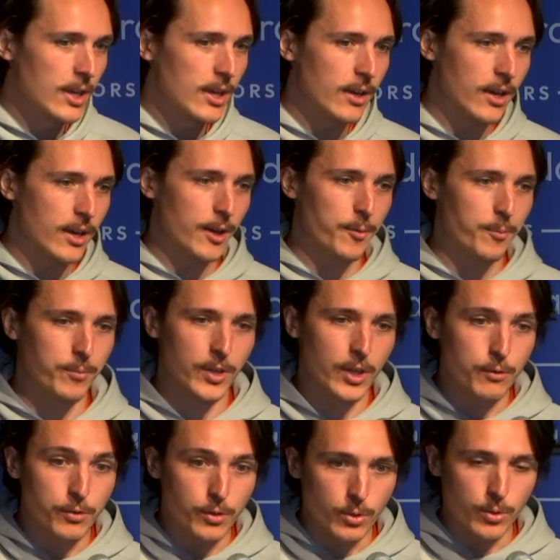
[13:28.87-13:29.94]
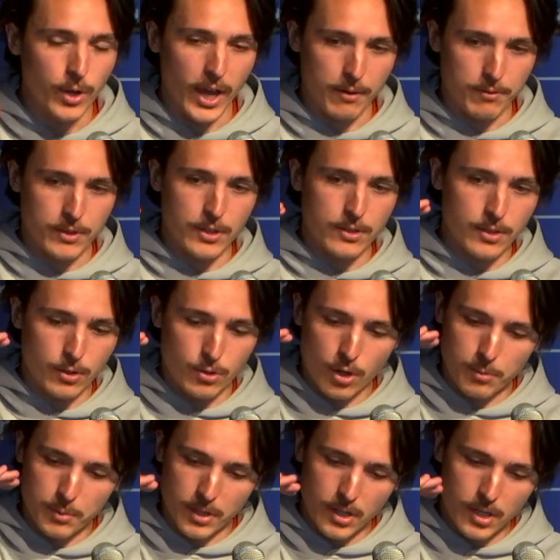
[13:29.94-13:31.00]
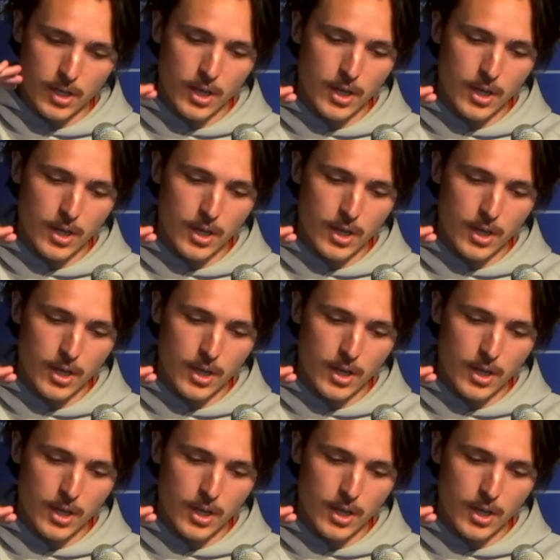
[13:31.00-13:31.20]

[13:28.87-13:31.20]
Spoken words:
if you have these atomic